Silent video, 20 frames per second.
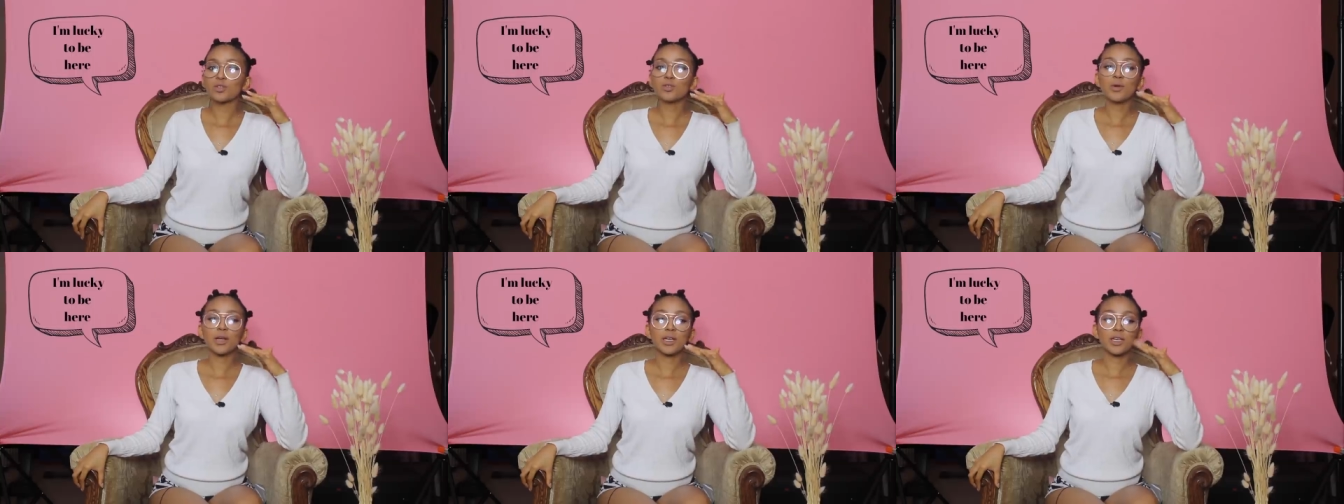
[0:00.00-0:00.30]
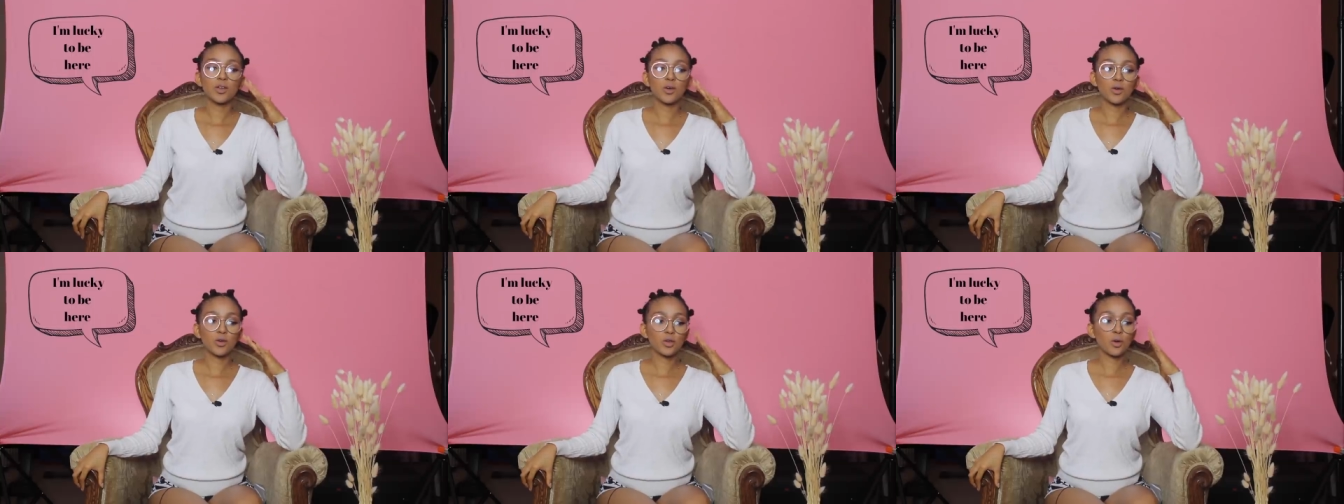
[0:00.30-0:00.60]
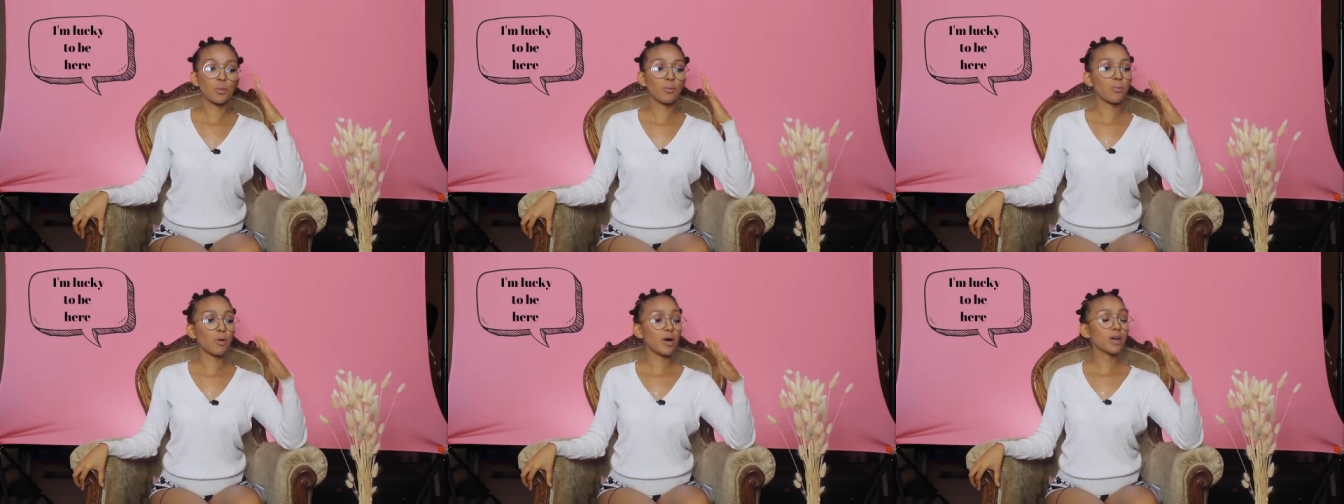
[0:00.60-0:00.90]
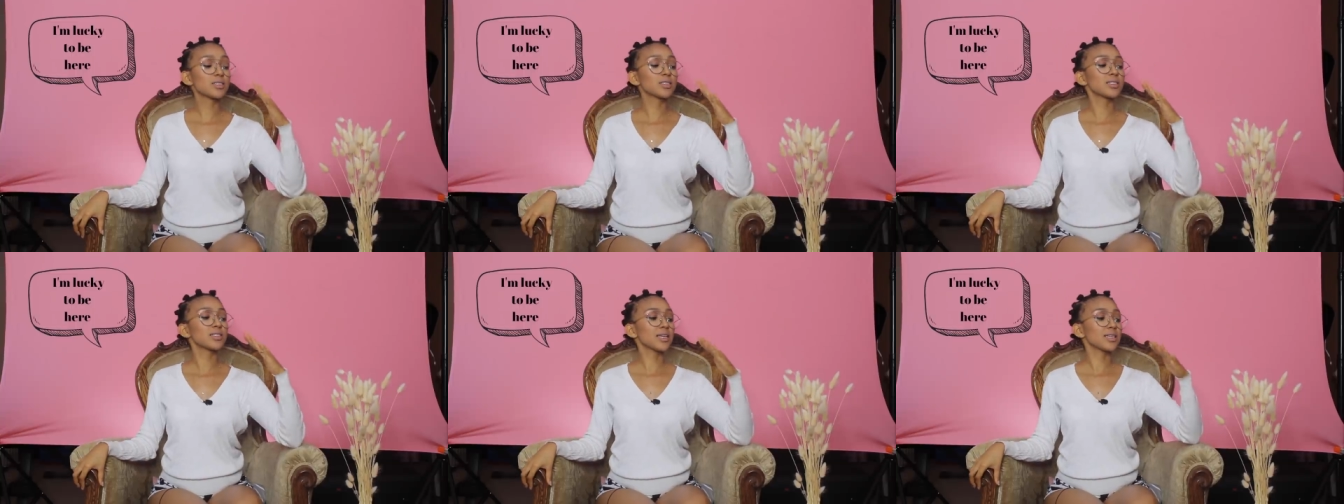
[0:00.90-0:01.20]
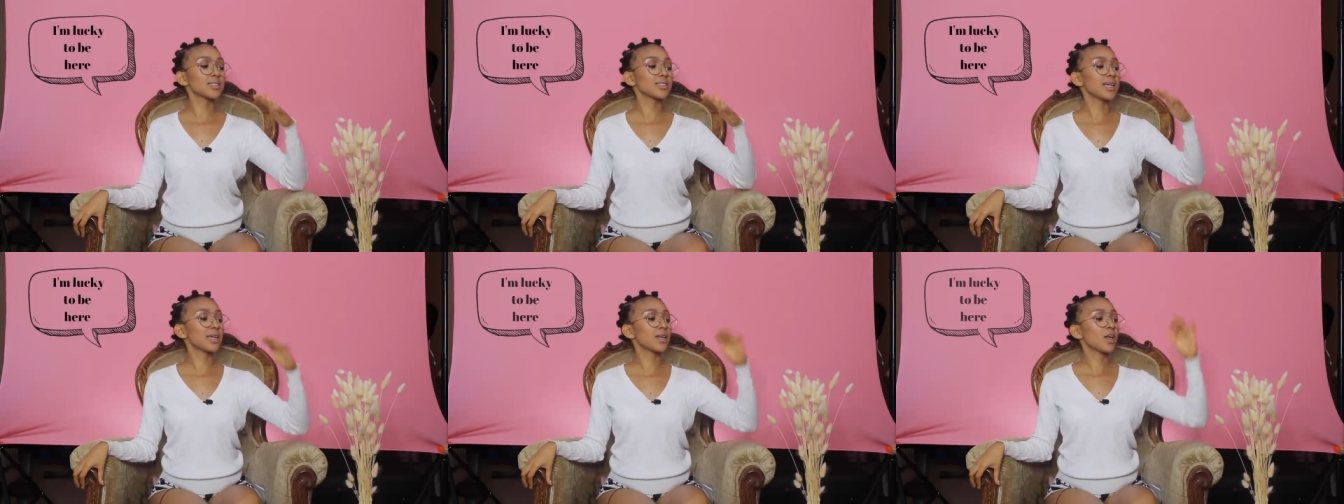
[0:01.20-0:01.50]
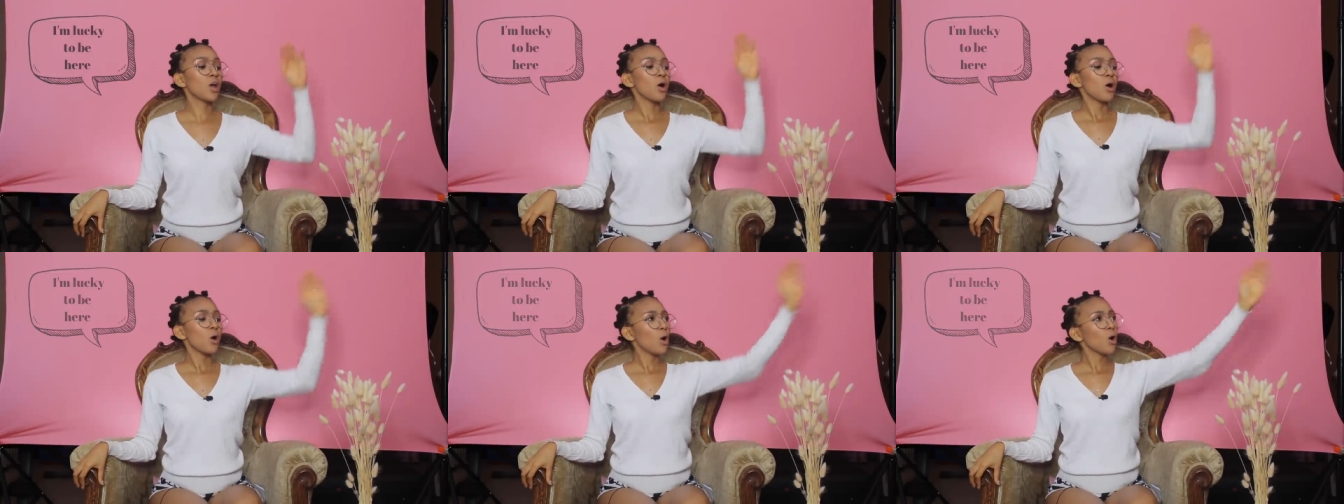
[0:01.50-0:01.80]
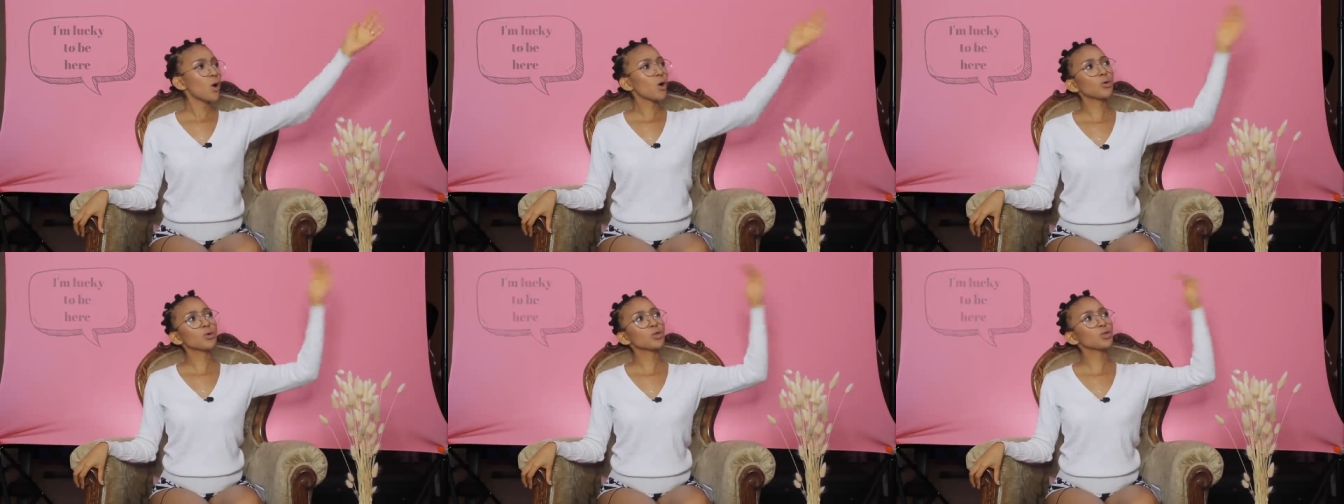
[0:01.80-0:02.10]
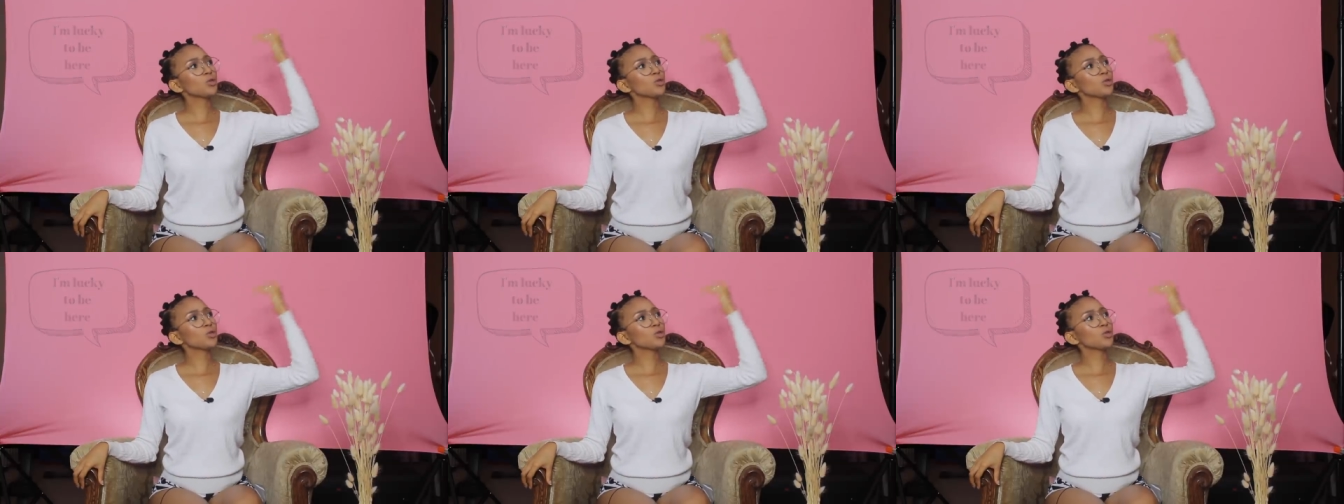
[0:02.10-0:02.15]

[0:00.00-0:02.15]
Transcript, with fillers: you and your, your boss says that, oh,